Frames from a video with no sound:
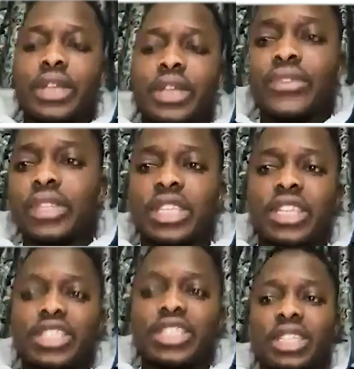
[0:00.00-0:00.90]
for the
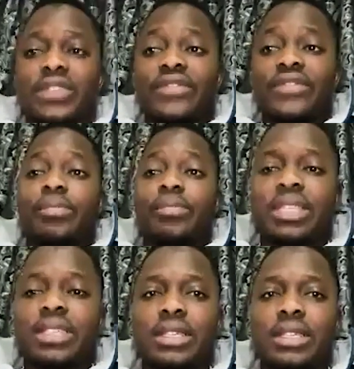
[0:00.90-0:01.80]
nation development.
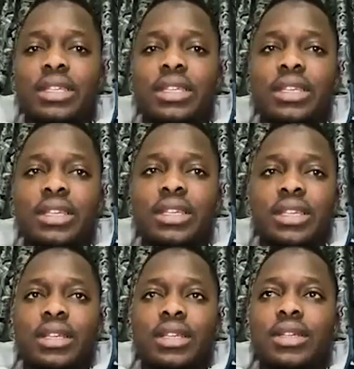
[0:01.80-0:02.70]

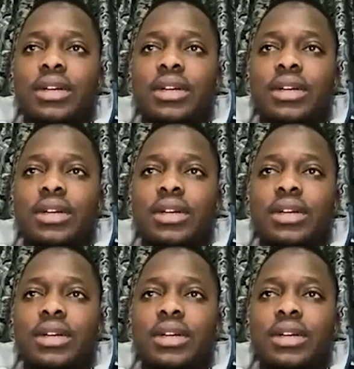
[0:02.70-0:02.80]
So